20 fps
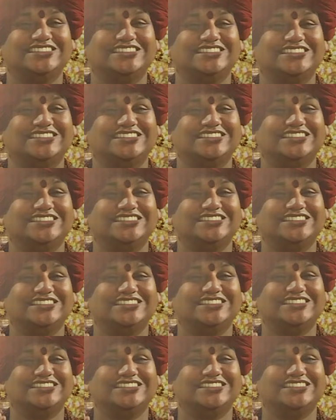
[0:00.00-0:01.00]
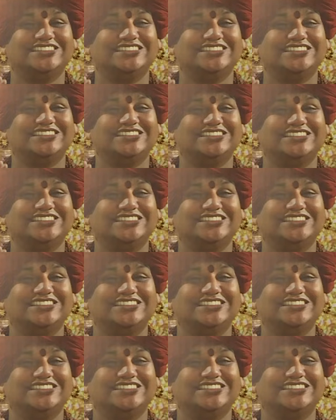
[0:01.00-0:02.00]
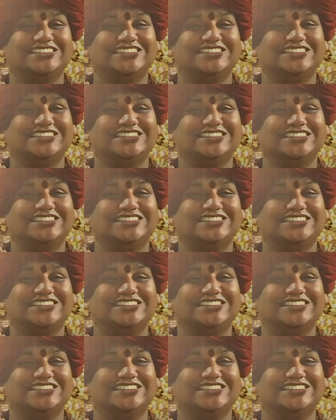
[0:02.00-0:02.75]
(no one is talking)